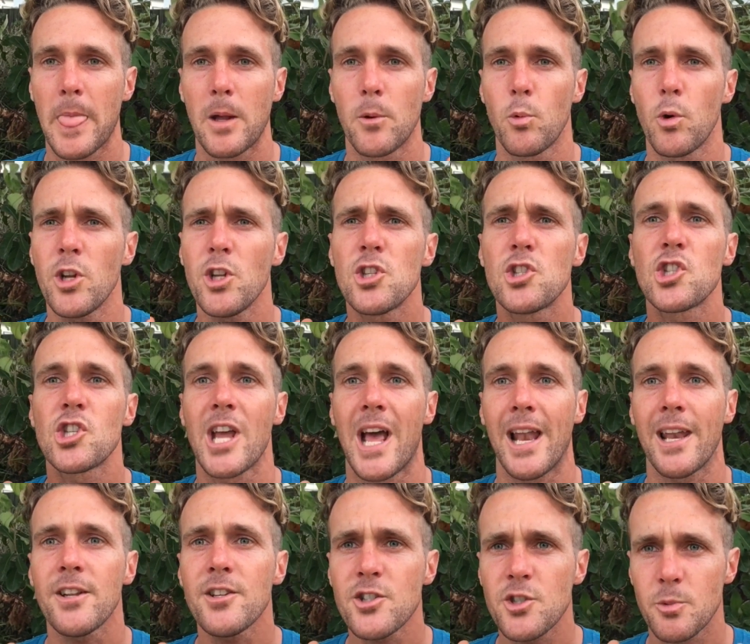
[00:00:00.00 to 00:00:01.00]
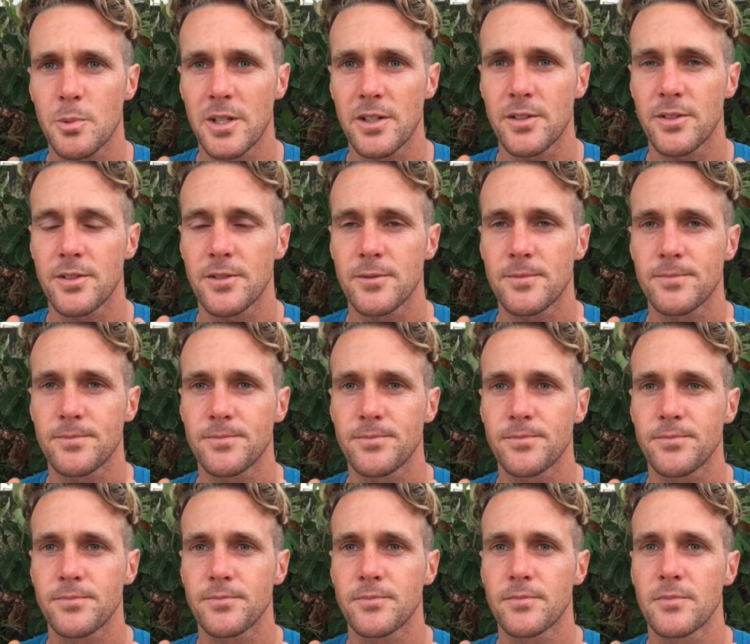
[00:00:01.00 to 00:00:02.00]
What are you challenged with
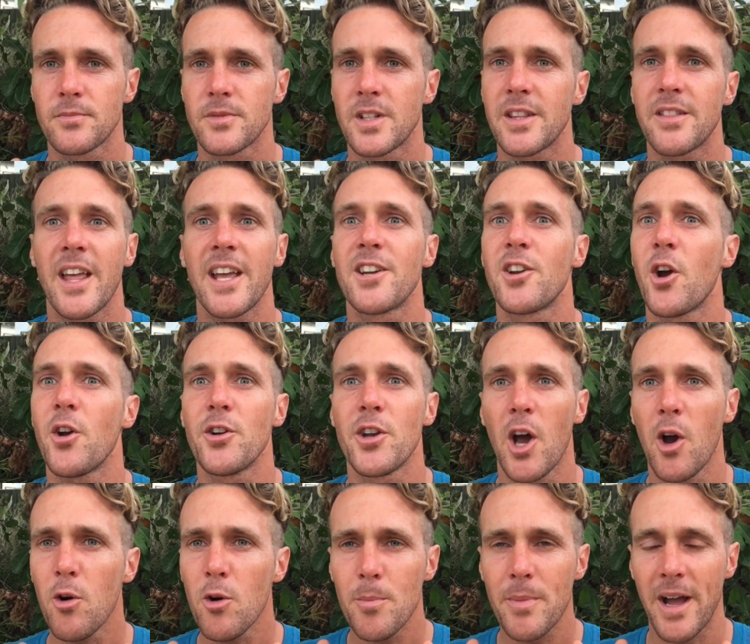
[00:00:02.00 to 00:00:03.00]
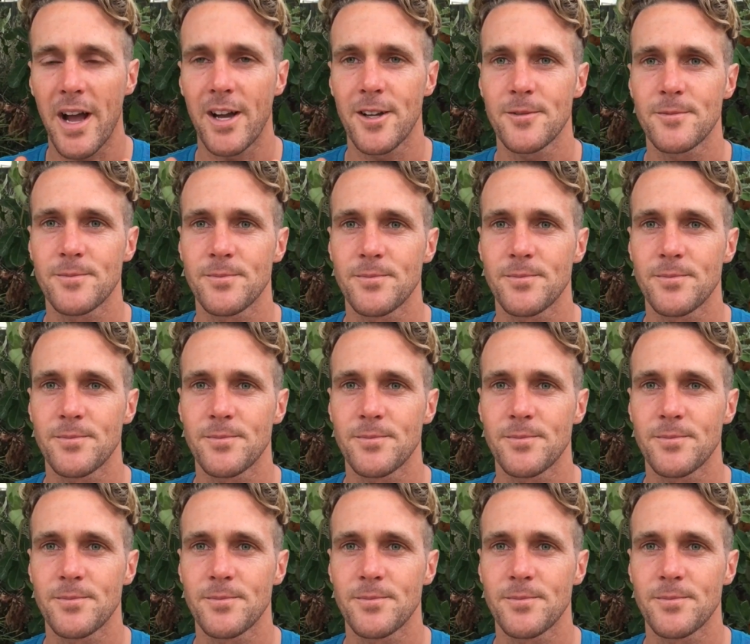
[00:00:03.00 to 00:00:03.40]
that they don't know about?